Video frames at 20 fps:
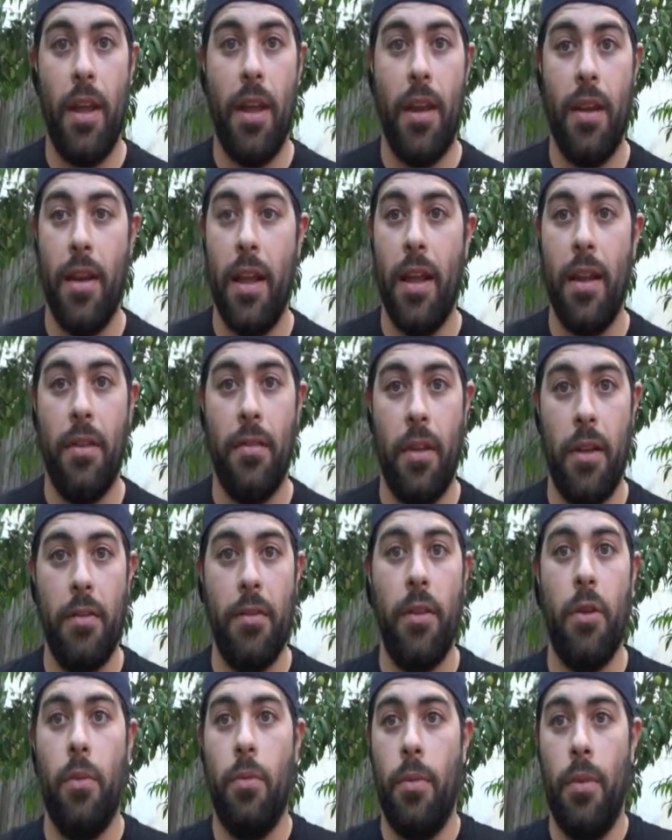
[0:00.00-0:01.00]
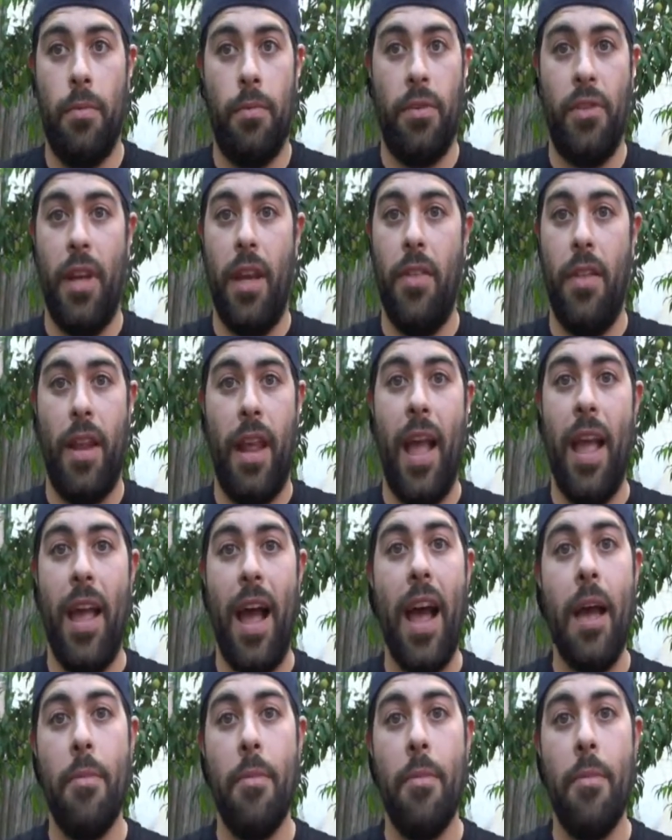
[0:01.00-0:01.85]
and you know, say that, hey,